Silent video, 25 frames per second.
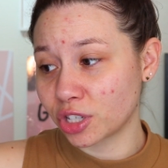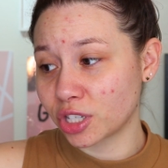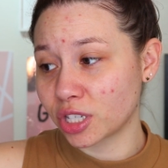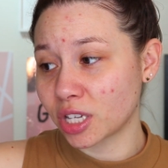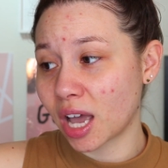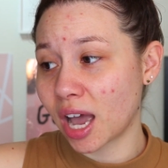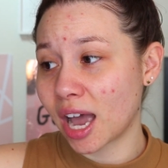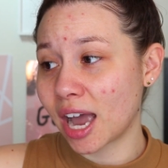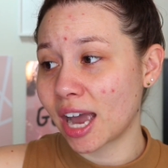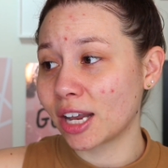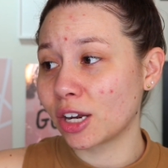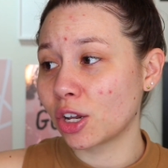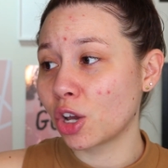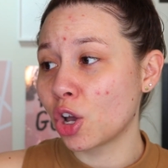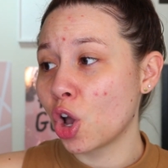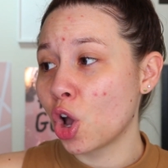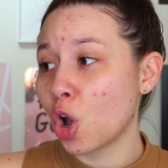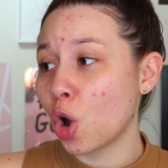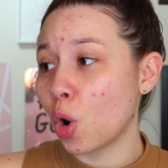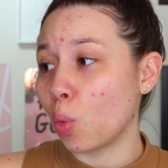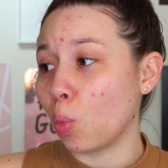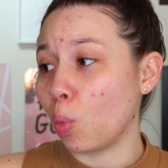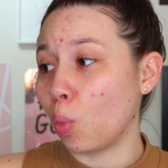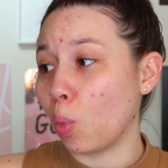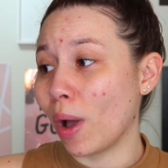side
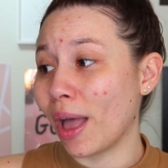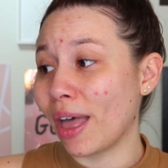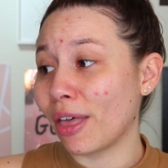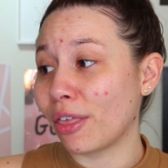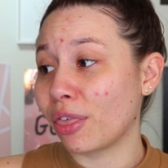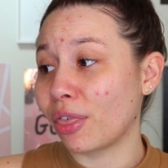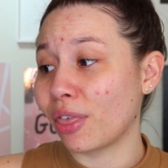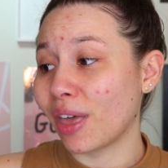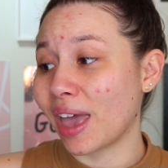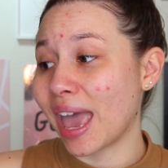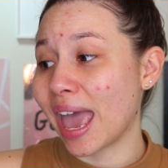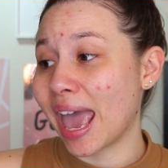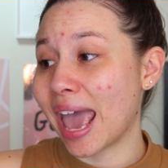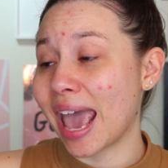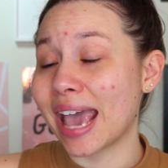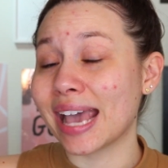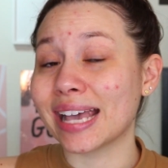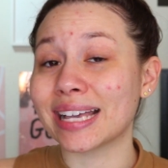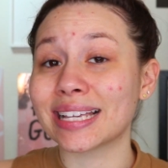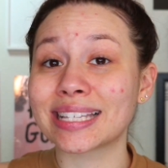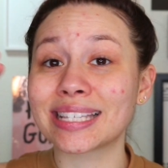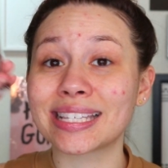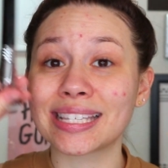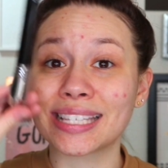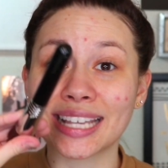with
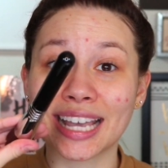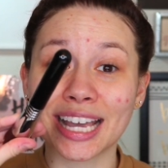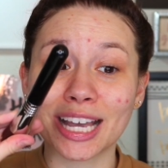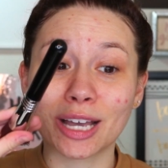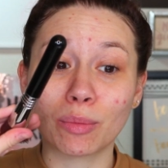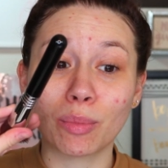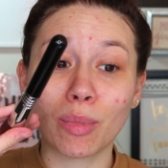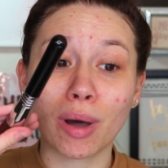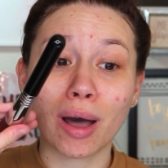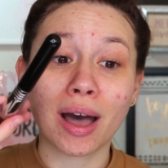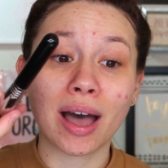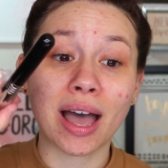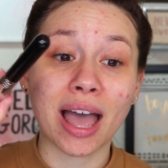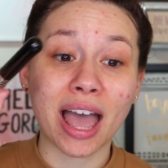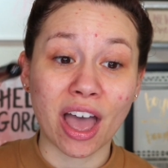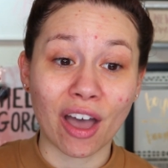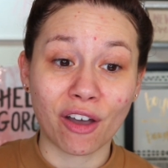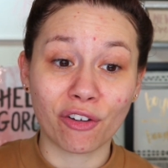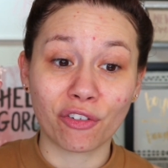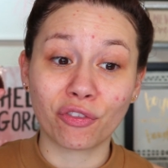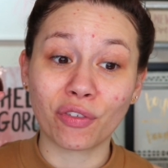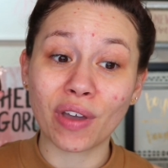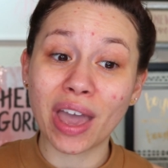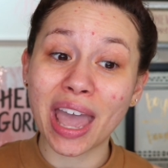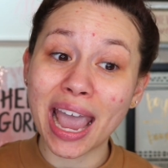a Sigma
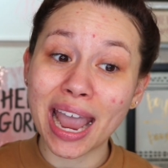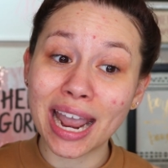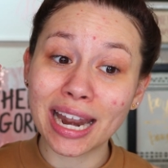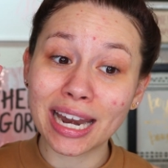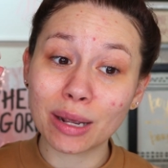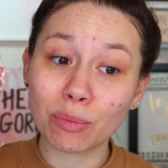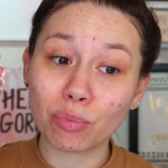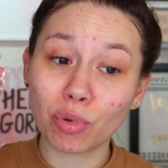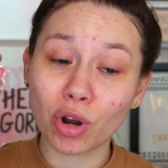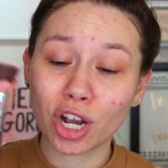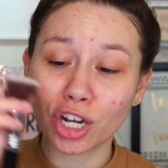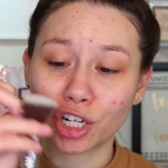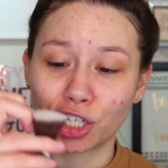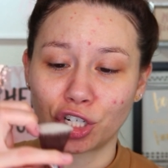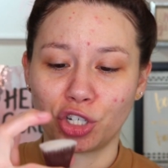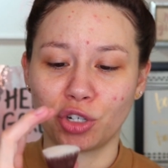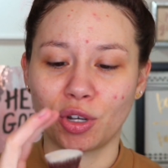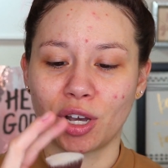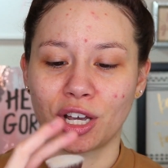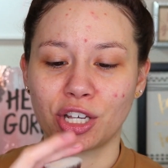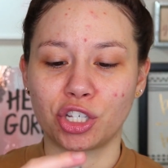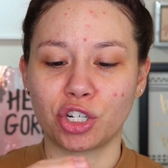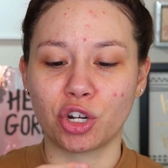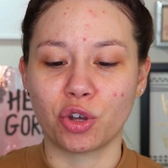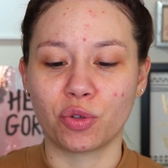F80 brush. You
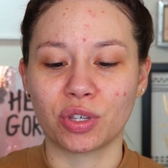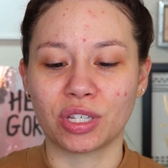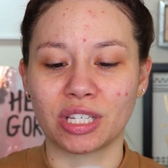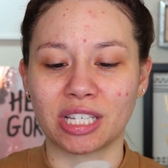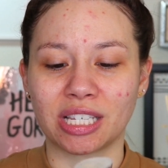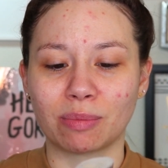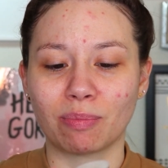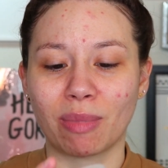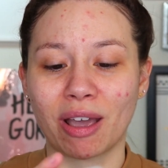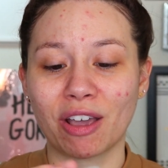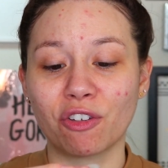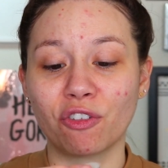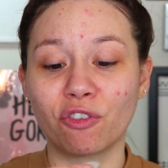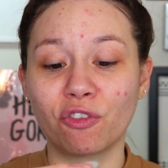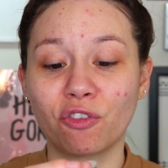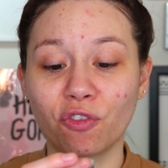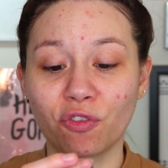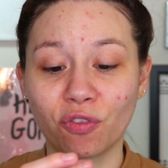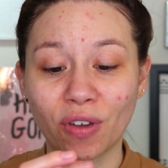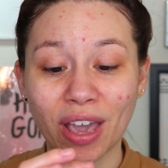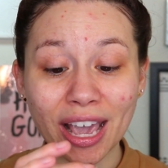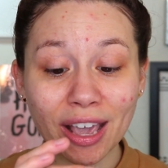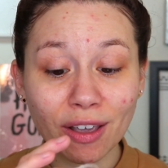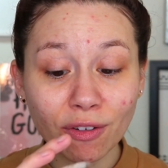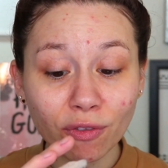guys know this is my
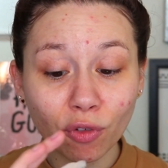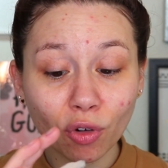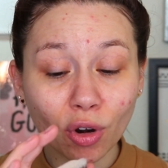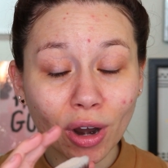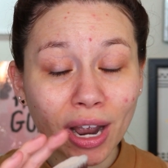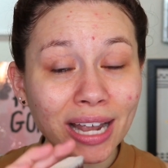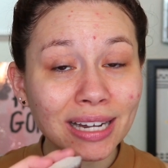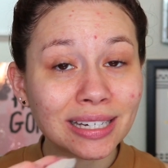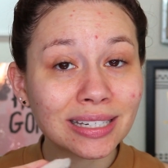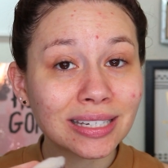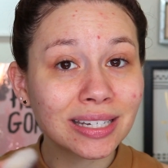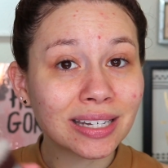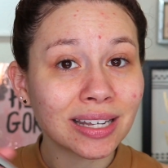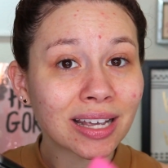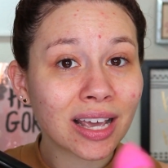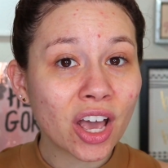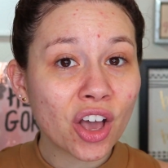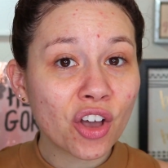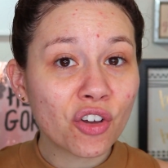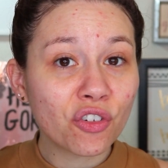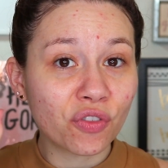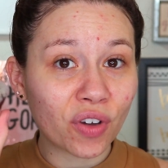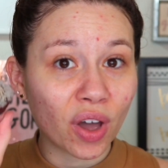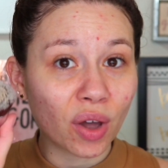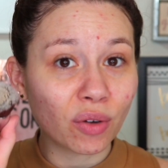favorite
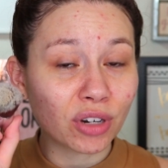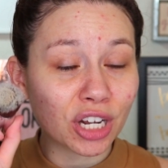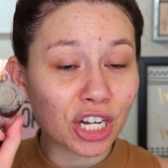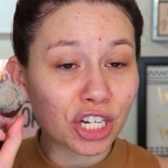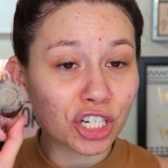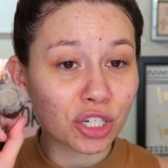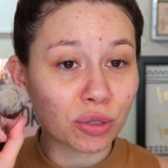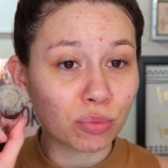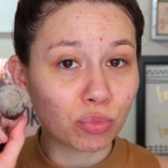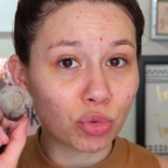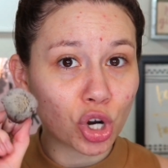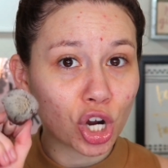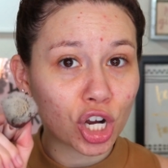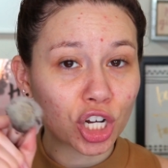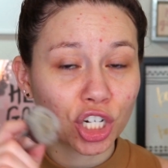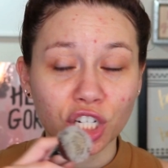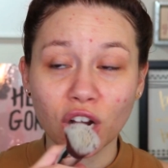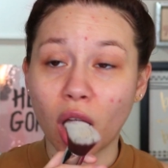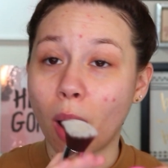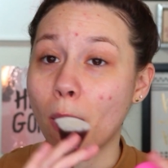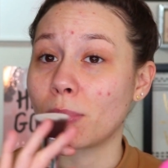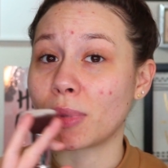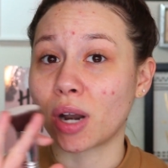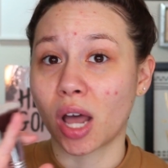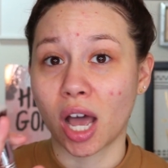foundation brush.
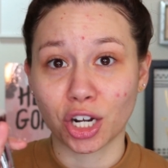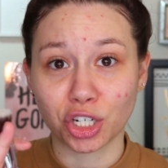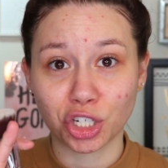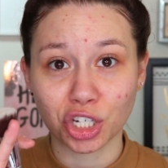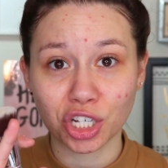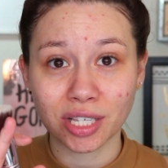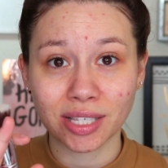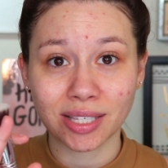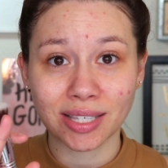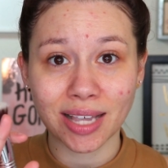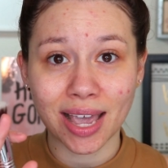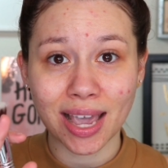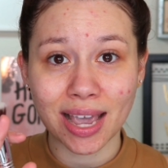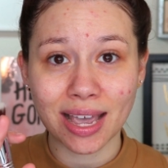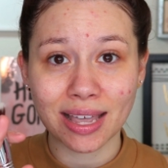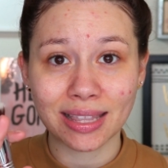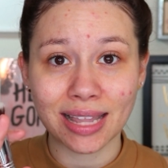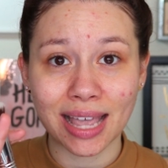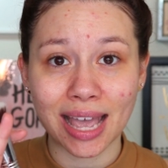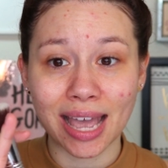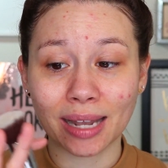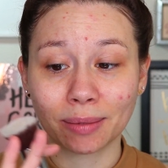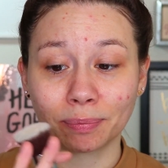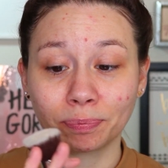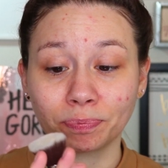I'm not just saying
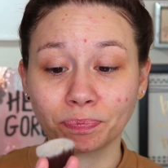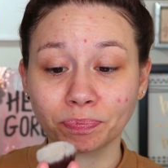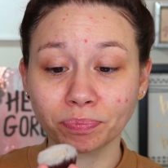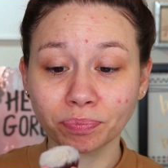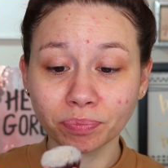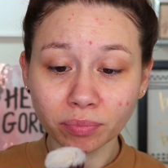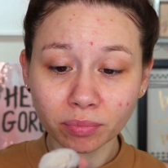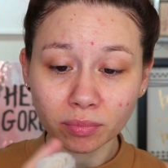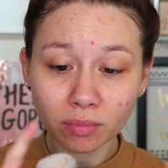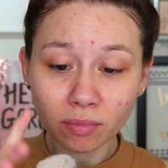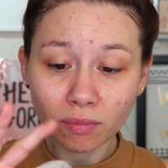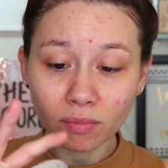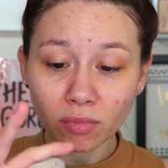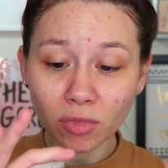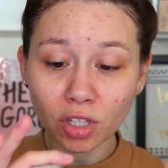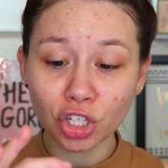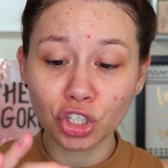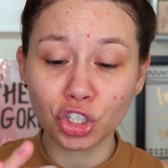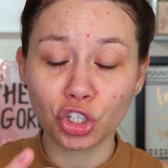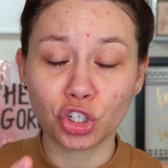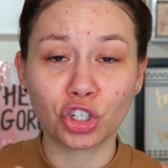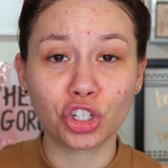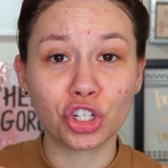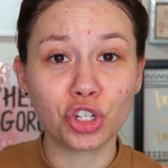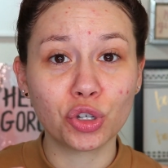that.
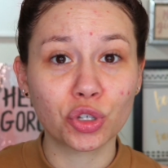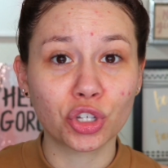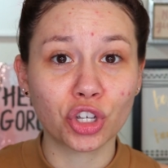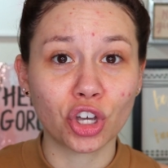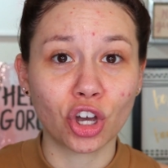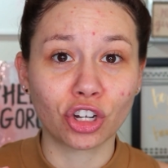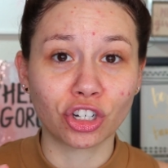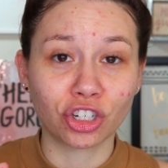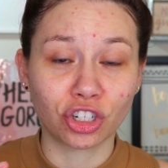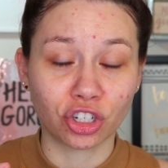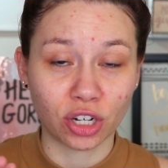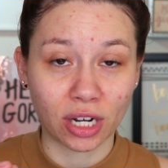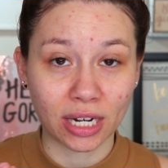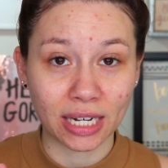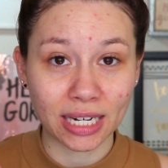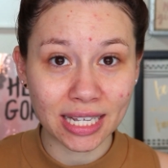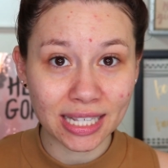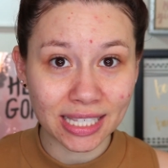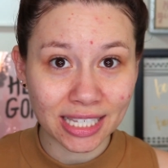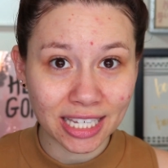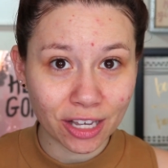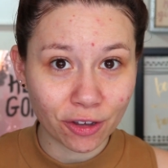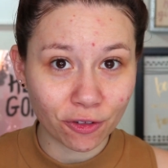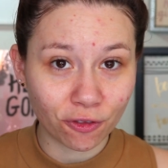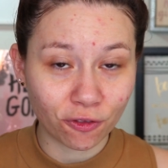You can use code
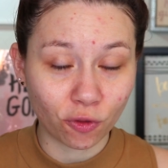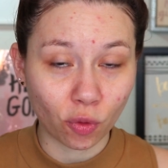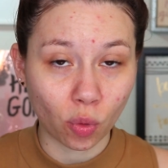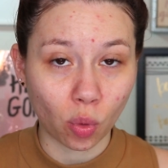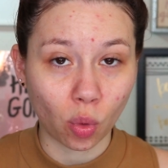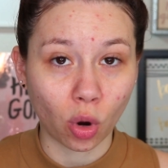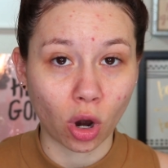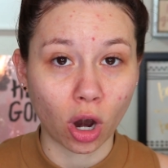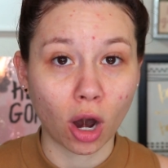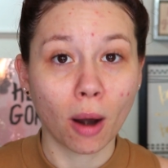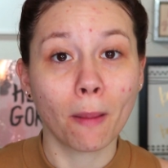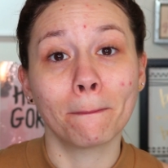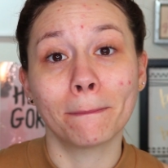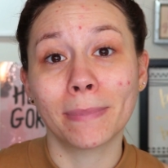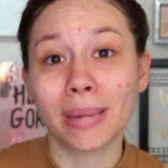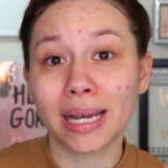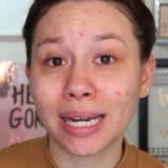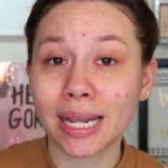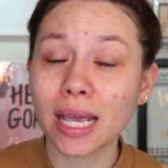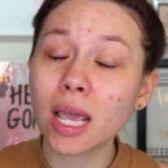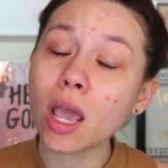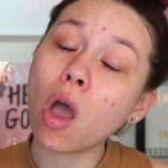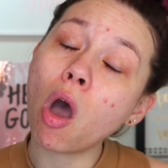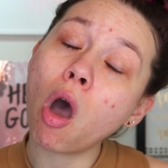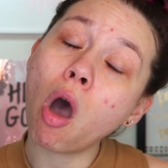Shweihninzy for
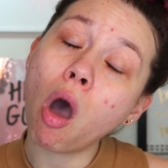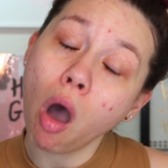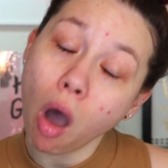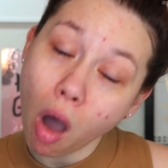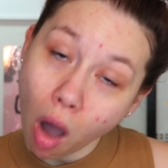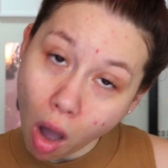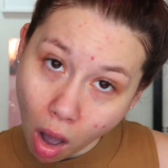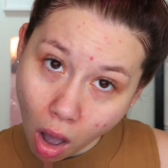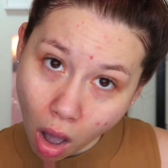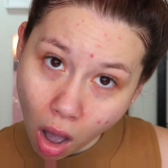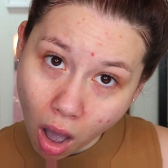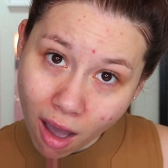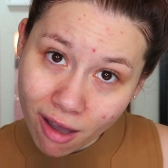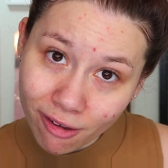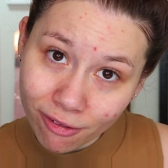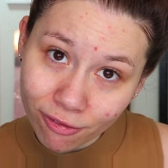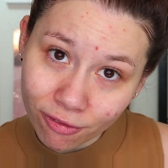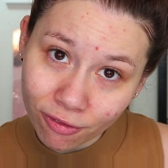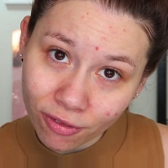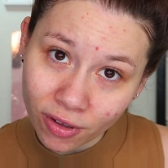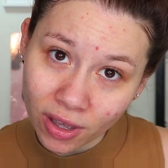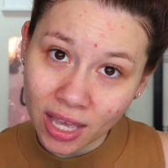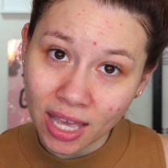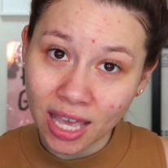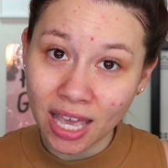money
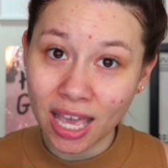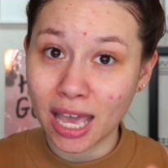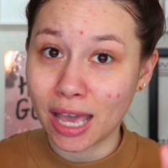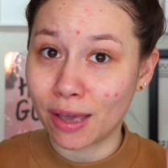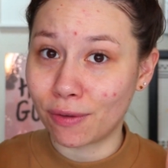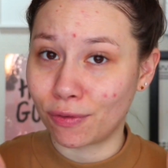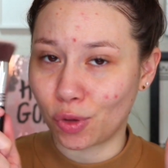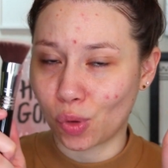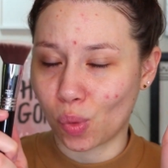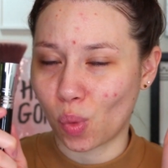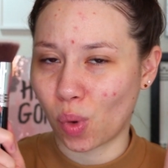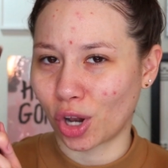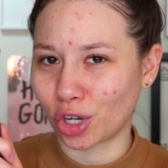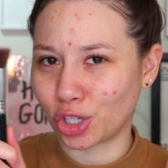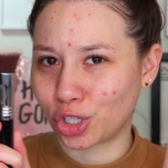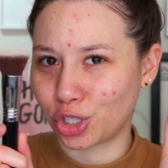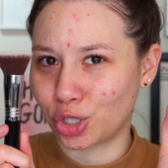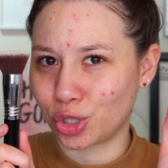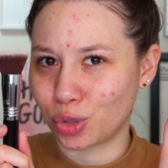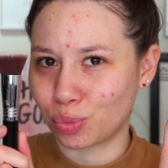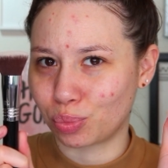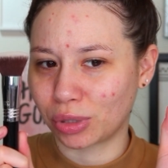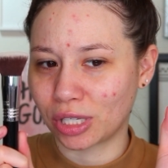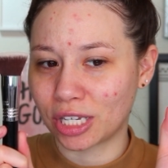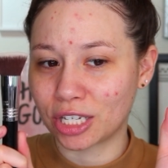off if you want
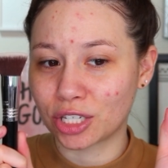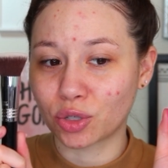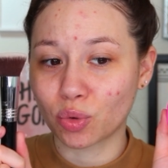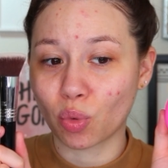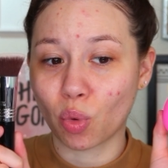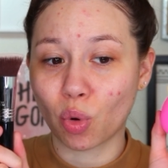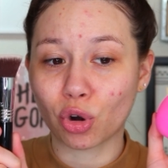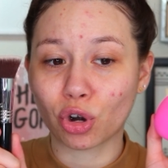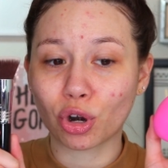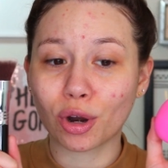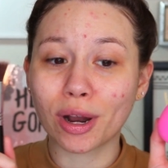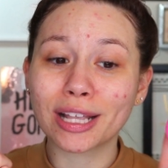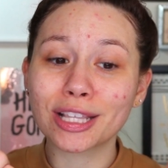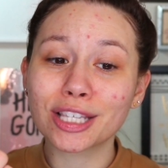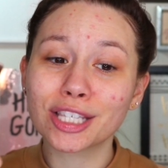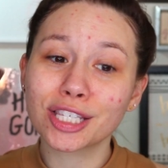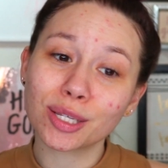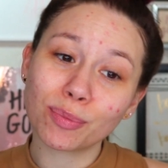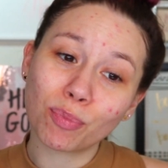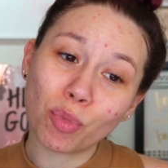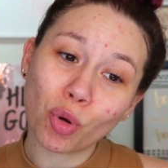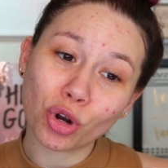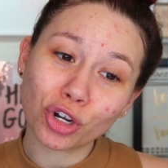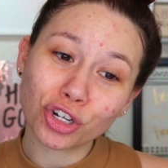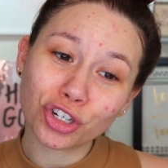to place an order and
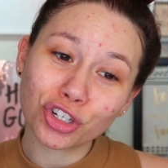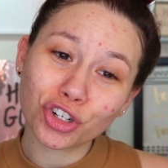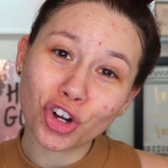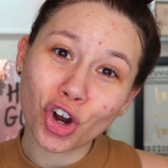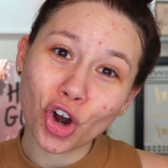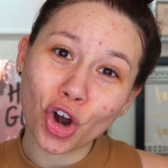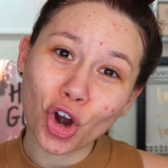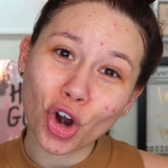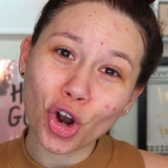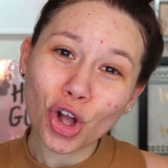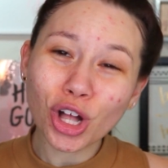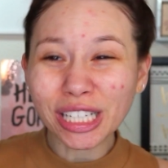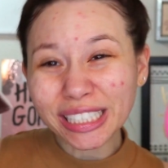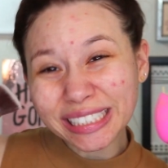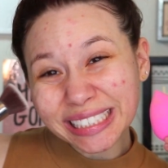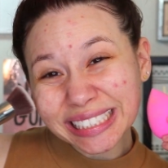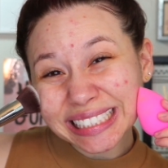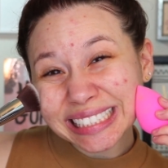support your girl,